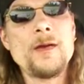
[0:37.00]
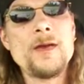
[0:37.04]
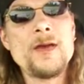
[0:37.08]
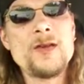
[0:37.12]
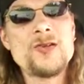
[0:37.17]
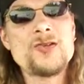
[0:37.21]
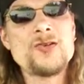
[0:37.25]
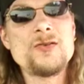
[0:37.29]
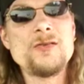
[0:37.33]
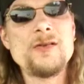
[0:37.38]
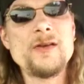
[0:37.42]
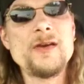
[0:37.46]

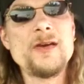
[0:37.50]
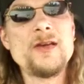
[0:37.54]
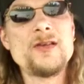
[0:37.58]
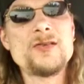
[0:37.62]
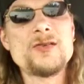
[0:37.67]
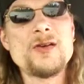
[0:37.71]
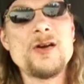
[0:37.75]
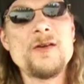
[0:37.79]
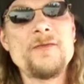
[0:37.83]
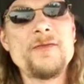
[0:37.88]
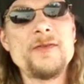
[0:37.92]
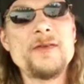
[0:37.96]
get your
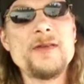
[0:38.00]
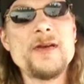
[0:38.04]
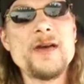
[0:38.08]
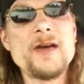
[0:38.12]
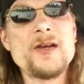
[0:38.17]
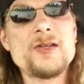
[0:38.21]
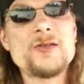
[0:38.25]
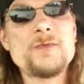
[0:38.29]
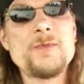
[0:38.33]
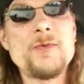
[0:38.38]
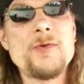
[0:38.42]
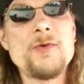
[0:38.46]
legs off the
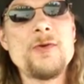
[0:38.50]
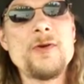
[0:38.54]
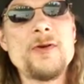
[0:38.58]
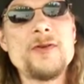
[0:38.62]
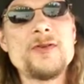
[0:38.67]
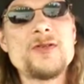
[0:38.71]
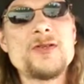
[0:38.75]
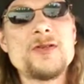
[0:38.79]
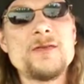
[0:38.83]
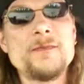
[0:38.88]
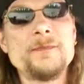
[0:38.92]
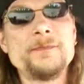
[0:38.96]

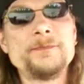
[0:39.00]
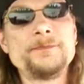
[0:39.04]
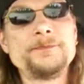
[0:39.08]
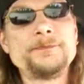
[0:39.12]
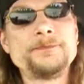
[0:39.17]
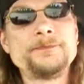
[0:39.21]
dashboards.